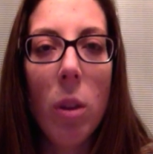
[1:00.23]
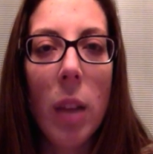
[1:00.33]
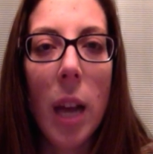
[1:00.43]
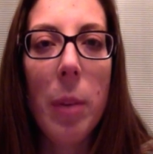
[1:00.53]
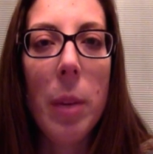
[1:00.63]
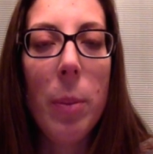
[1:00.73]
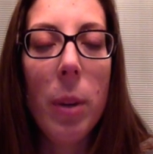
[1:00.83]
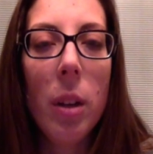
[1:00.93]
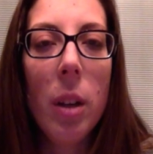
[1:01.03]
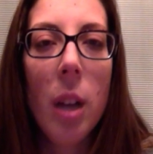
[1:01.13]
let
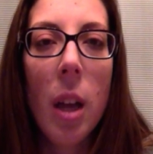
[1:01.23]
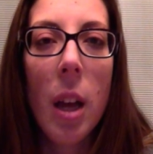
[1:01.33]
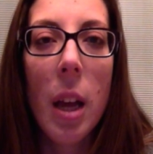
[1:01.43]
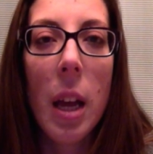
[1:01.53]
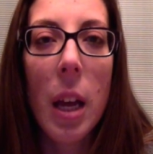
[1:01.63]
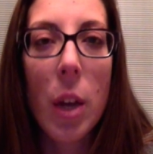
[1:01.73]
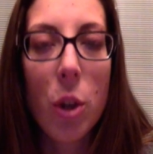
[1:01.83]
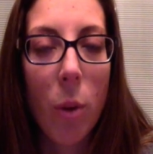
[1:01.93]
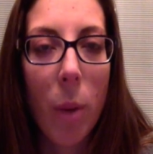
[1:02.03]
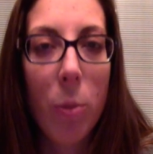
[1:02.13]
people
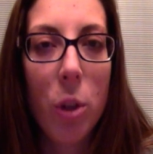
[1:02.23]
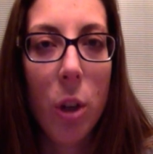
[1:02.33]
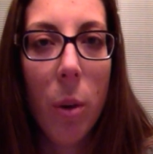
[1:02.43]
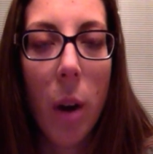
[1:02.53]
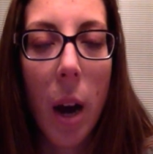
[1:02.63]
interrupt you